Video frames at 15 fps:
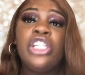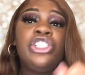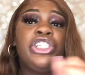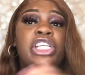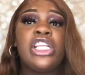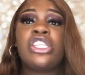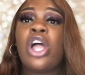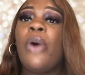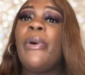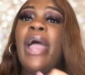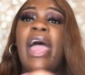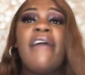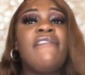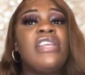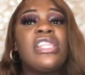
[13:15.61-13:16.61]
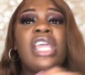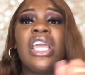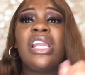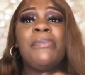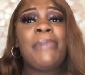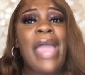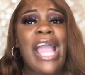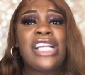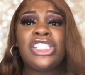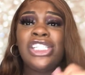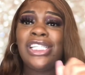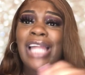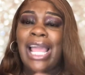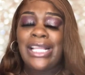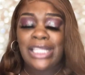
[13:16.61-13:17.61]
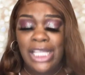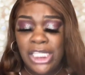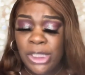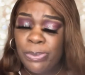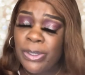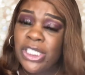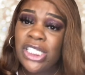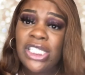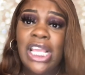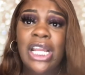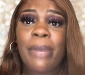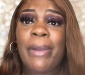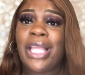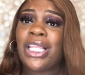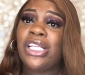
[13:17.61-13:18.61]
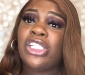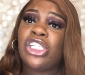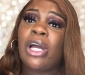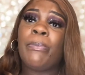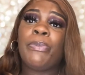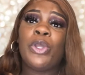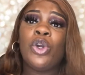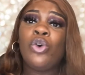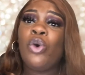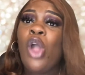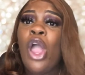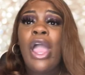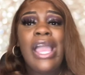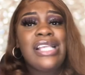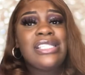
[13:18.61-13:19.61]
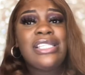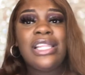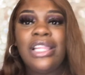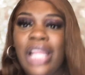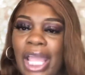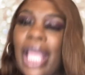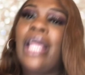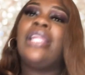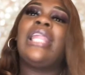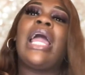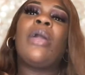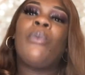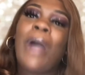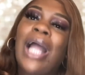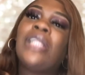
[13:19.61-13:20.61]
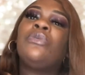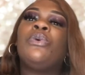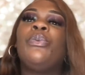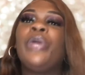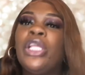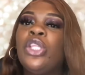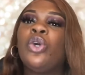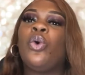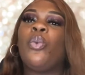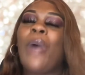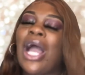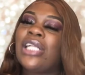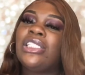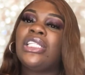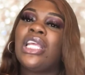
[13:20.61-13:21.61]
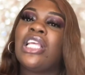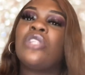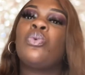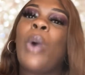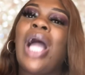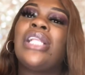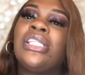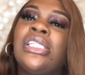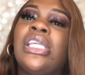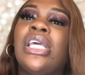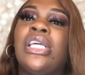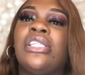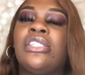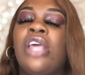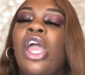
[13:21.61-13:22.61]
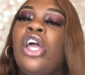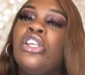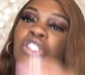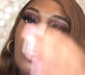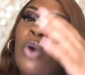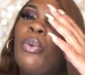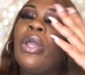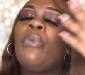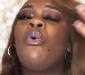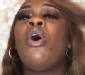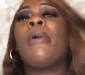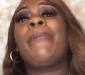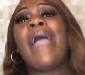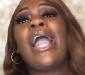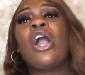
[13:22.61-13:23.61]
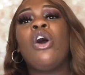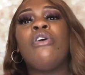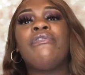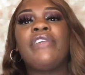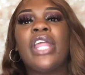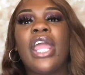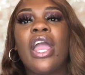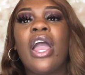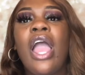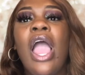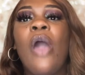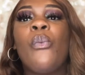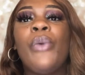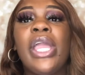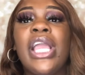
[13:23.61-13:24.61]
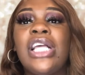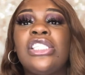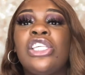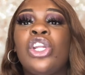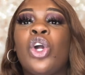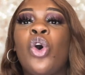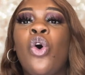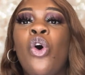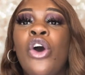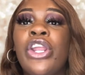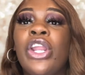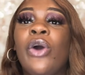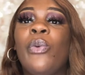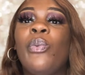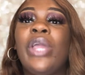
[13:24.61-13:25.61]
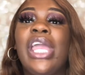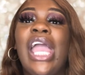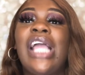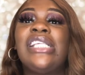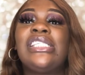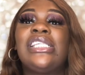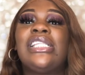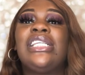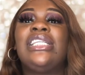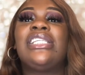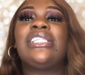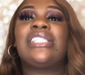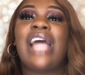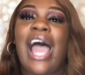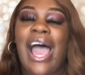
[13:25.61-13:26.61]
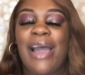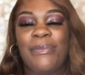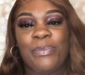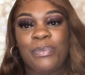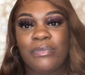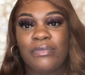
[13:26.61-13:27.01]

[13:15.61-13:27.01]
She throwing everything in the bag. She like, these bitches ain't about to jump you. It's lit. Like, watch what we do. Watch this. So we walk back over there. We get to the corner. We instantly stop.